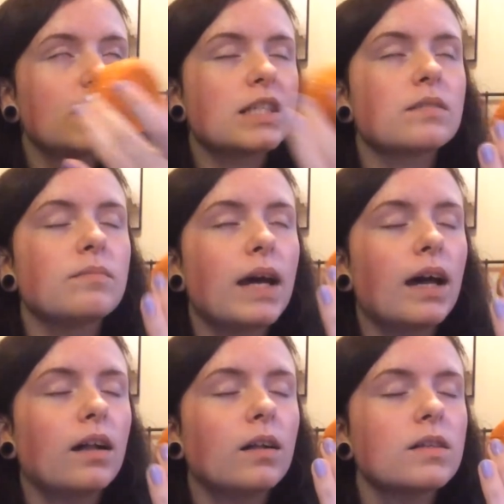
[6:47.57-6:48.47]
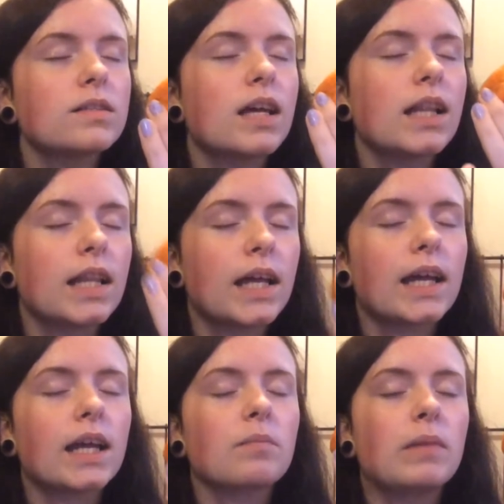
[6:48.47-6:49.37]
Smells
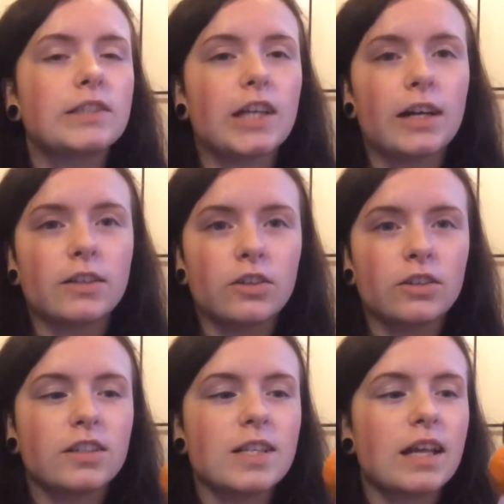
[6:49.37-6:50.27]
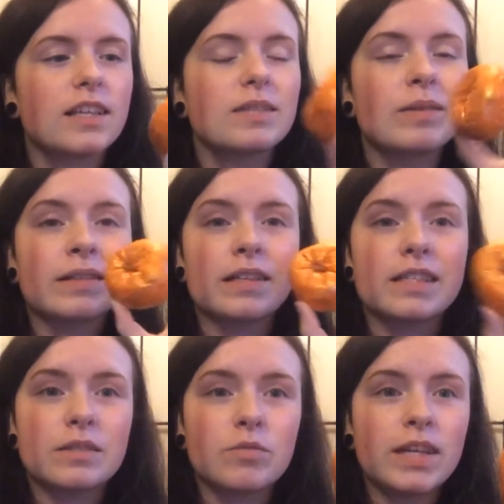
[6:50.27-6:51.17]
like my childhood. Like, smells like
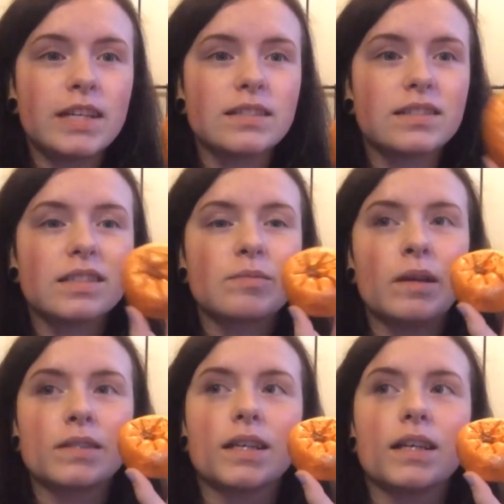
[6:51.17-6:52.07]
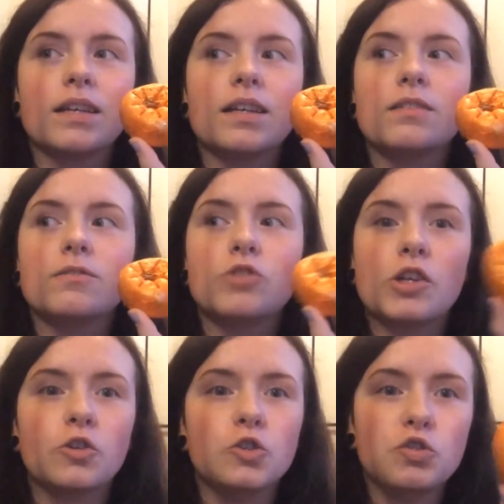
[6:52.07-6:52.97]
sweets, smells like
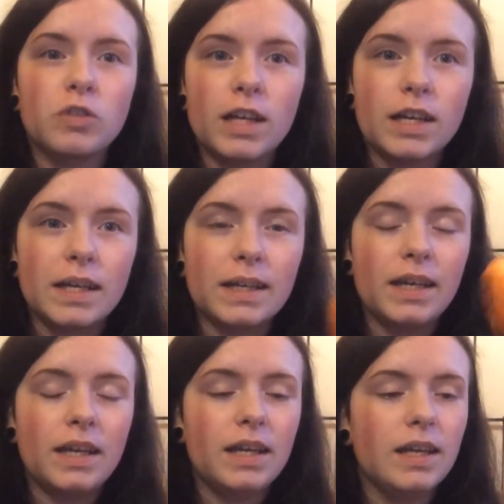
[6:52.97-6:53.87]
trick-or-treating.